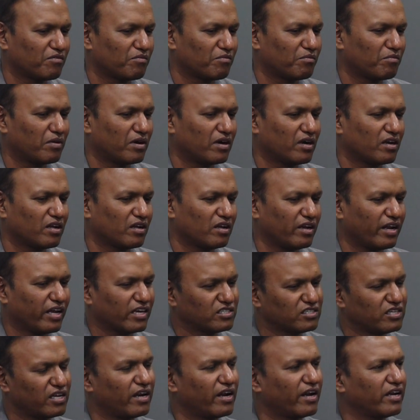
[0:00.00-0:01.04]
But
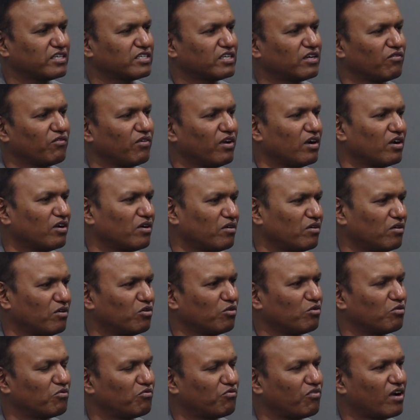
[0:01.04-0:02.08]
next generation will
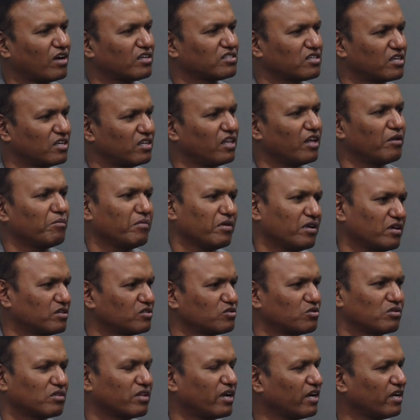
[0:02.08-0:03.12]
do faster than me,
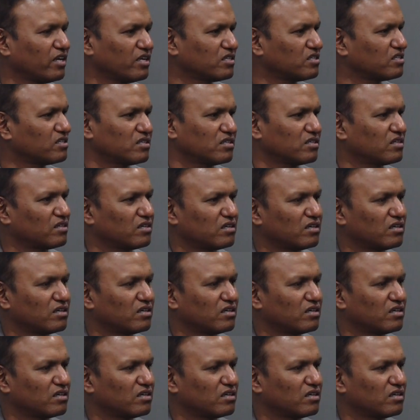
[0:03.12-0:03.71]
so that is